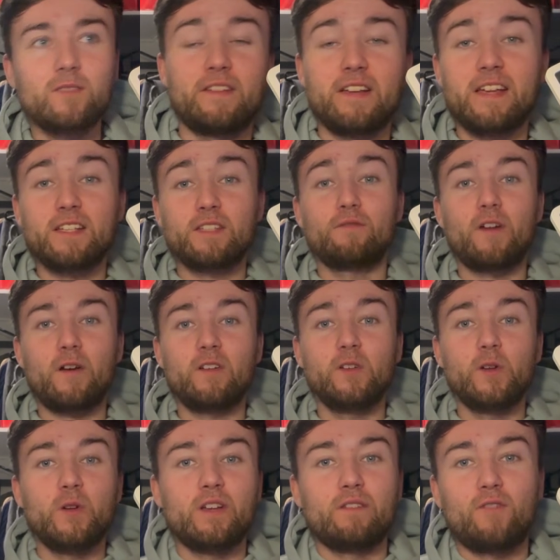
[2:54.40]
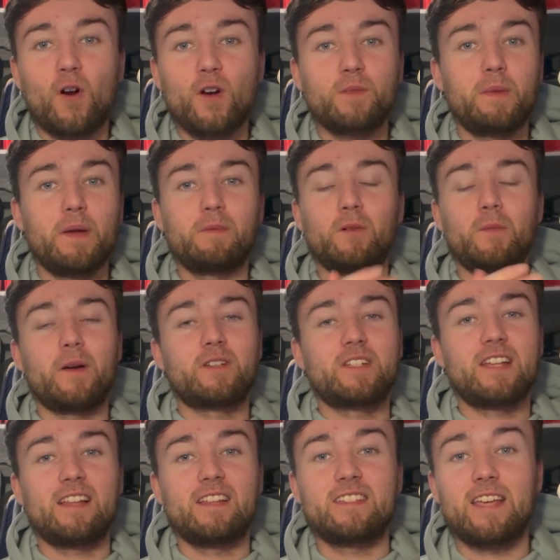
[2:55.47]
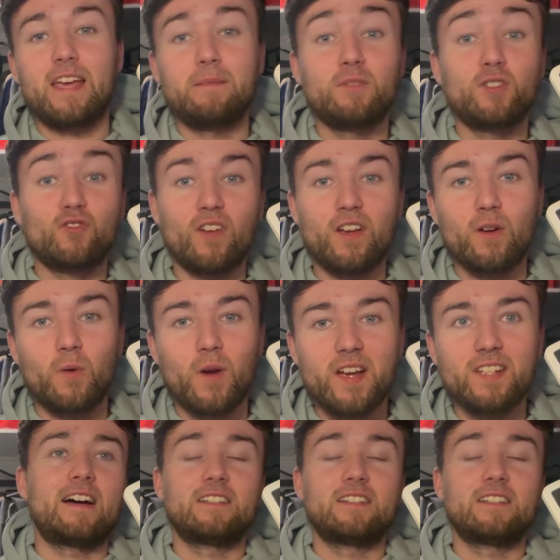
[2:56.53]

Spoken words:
I think he has a very unique voice. People will be able to tell it's him straight away,